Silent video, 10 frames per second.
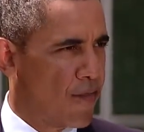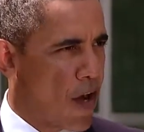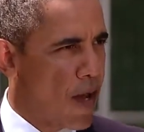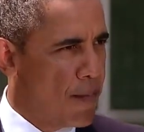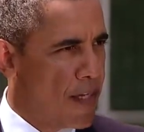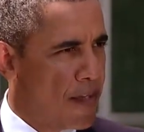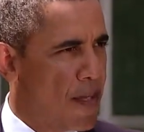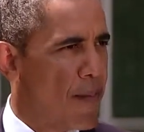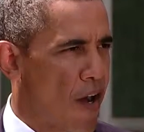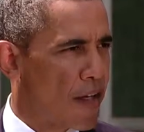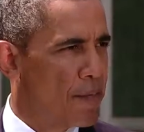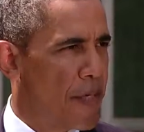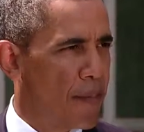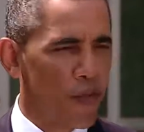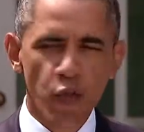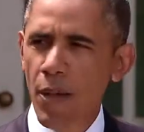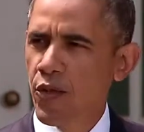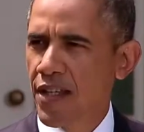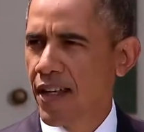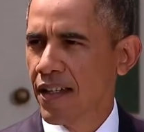from the American people's
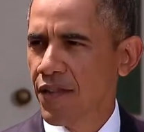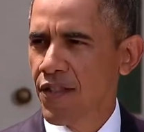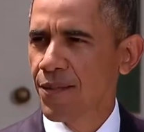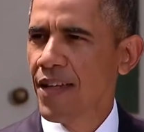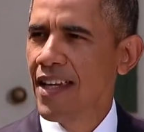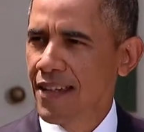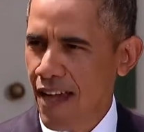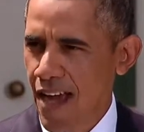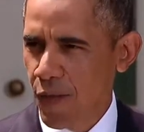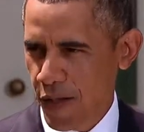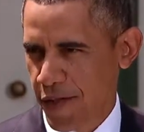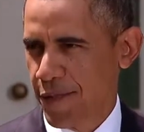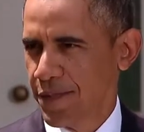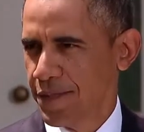representatives in Congress.